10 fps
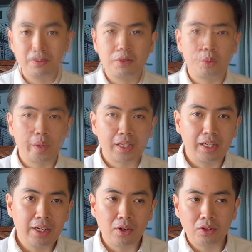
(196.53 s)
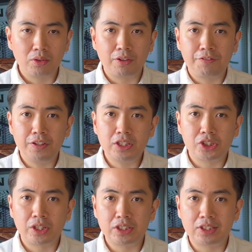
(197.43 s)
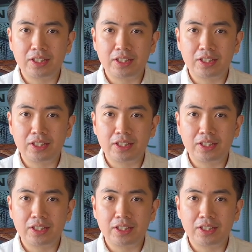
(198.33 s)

Quickly onto the features.